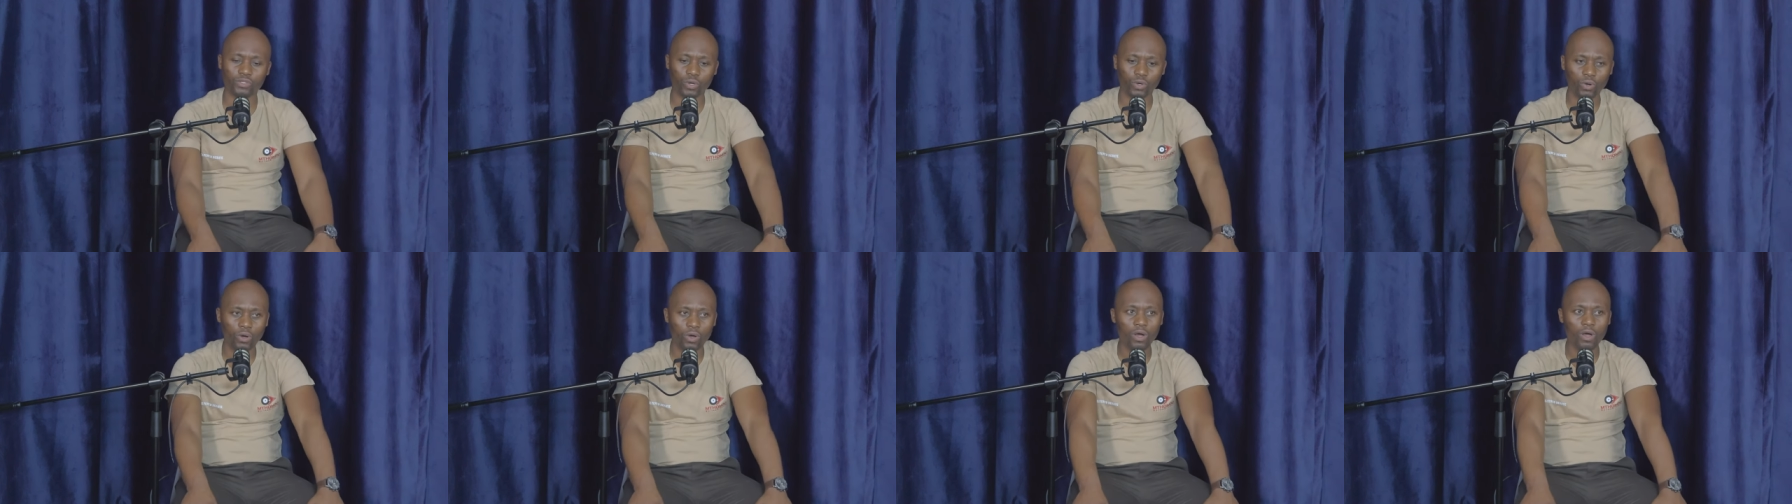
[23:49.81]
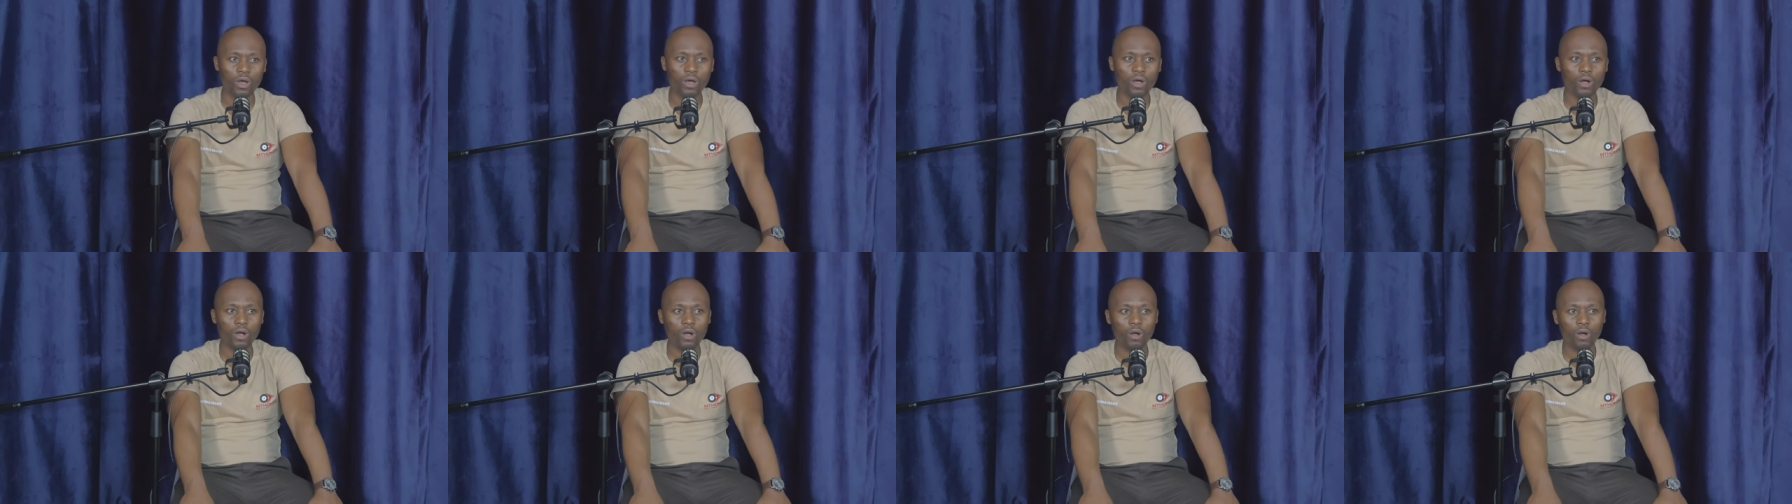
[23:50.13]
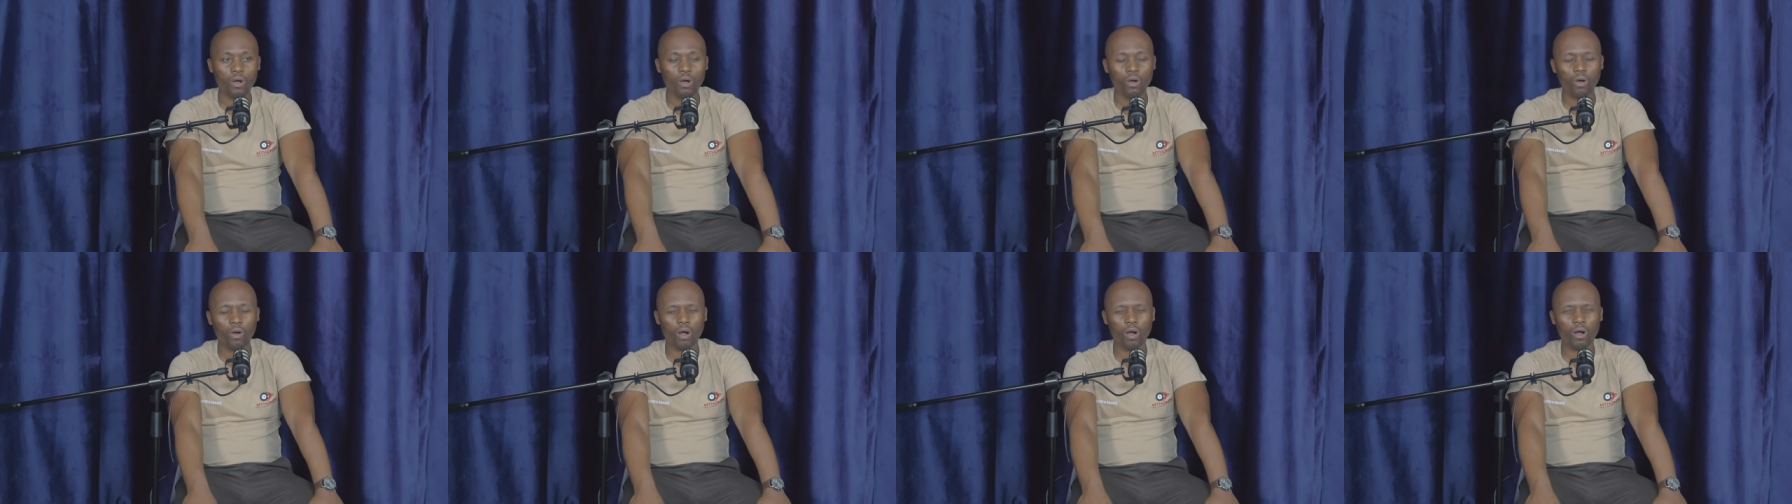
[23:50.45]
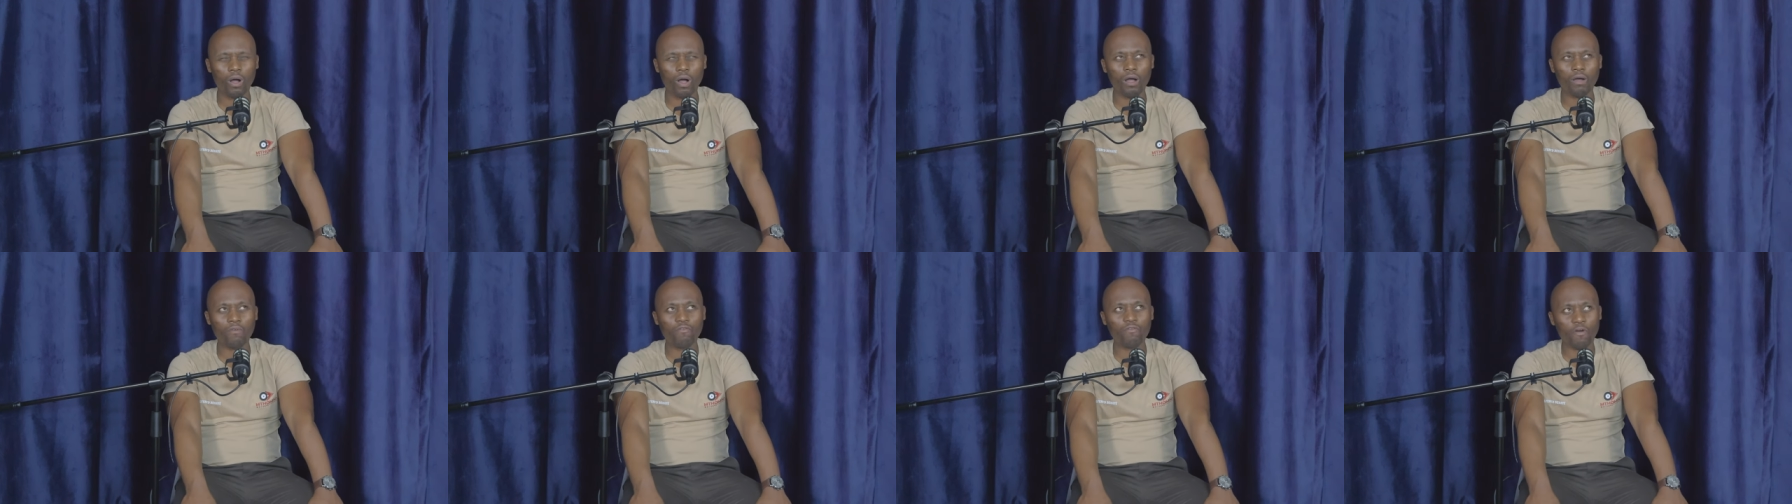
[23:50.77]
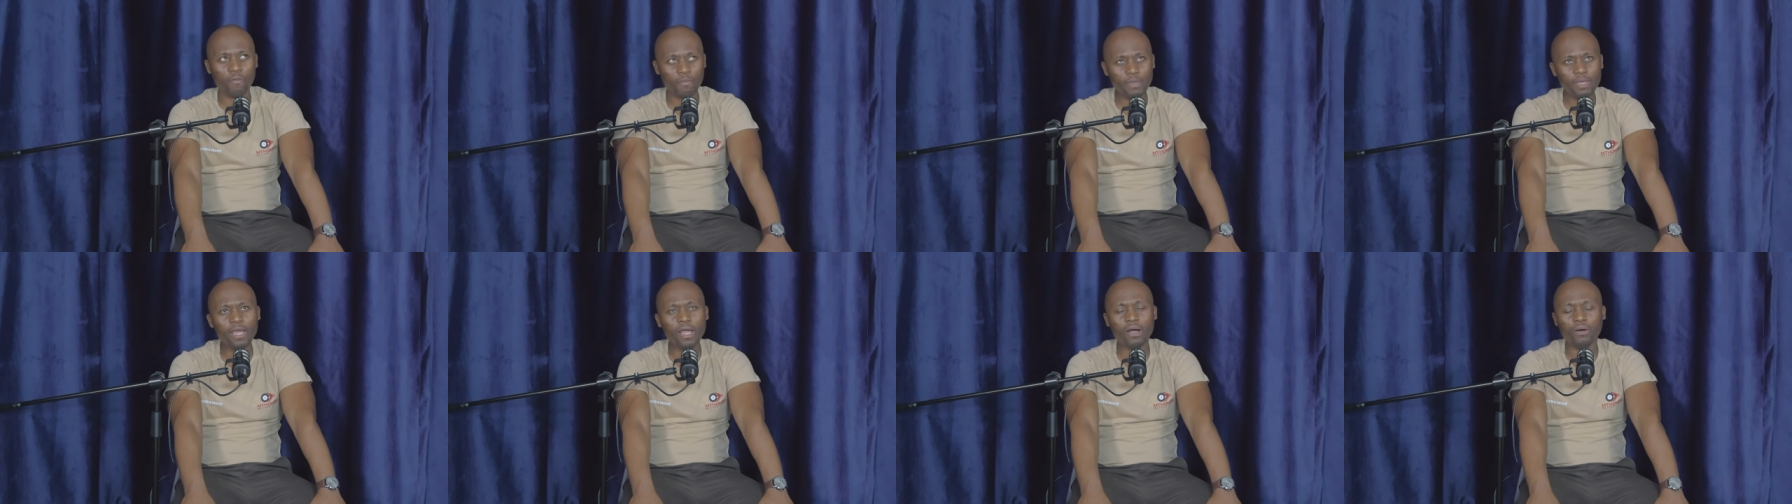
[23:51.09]
So,
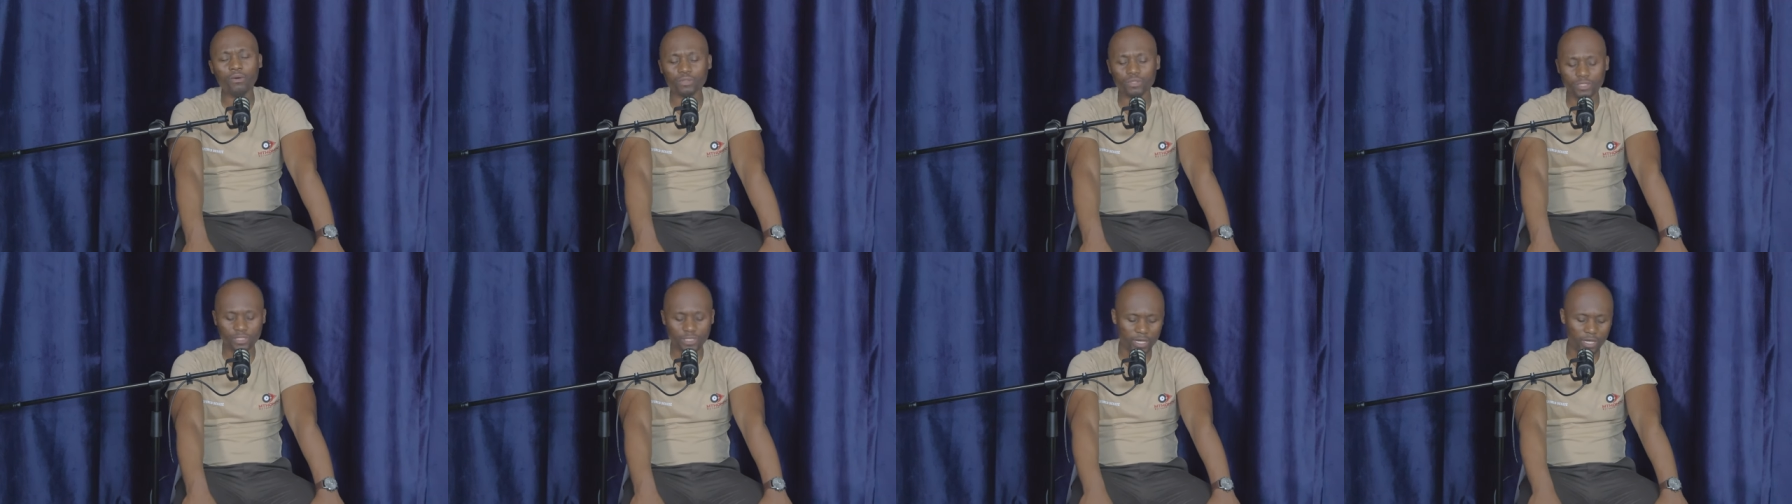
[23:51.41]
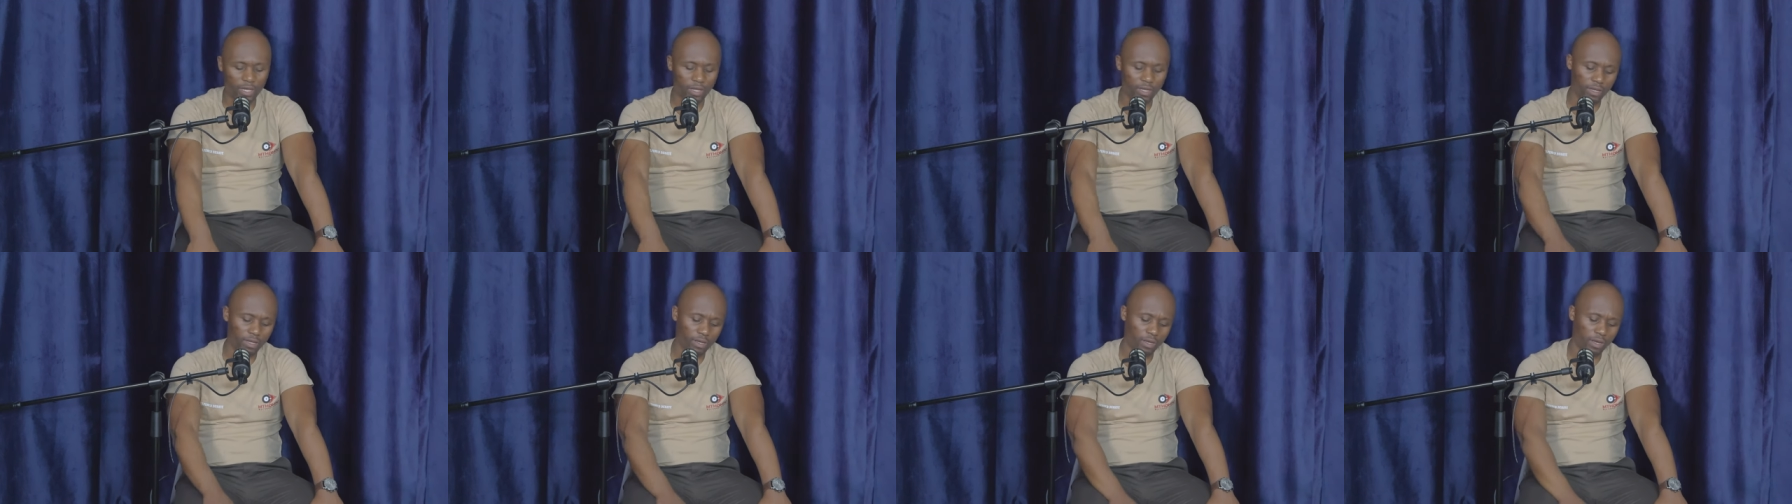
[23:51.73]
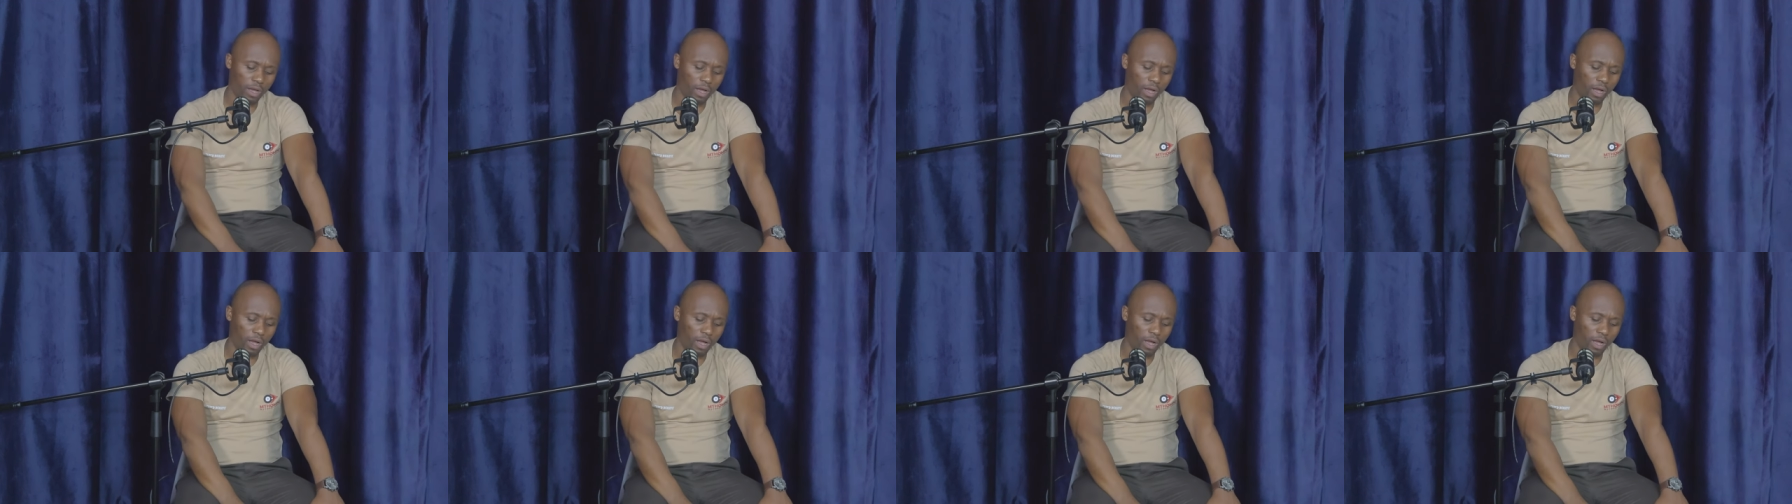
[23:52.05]
for me, I would say